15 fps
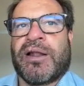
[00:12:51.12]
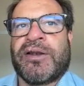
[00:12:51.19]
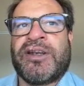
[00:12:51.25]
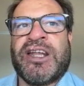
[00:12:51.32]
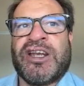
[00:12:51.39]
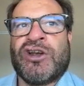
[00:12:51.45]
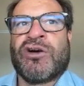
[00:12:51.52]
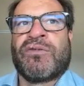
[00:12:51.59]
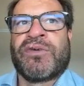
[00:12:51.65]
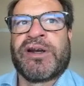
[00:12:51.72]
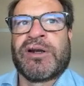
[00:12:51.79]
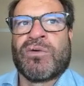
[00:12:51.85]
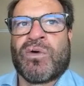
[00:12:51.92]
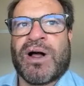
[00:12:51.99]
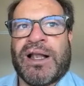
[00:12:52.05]
they know very
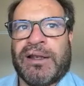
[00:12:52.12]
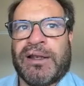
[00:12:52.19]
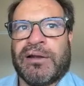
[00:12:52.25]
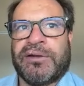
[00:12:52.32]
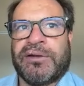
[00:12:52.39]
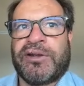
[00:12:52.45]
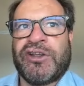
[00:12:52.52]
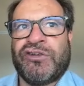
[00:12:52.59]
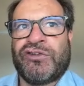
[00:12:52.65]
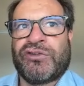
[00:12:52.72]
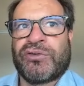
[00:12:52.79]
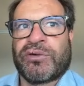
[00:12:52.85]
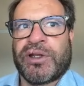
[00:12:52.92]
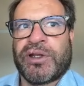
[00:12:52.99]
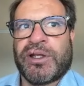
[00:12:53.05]
well the
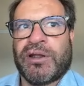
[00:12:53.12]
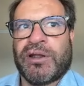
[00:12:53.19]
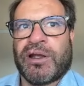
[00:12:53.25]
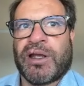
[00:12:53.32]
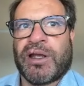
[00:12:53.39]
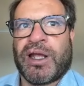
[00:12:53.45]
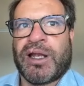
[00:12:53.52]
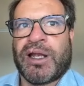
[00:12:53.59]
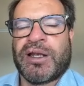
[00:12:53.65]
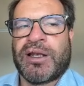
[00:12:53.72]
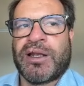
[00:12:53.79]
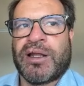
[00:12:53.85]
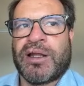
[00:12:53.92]
history, and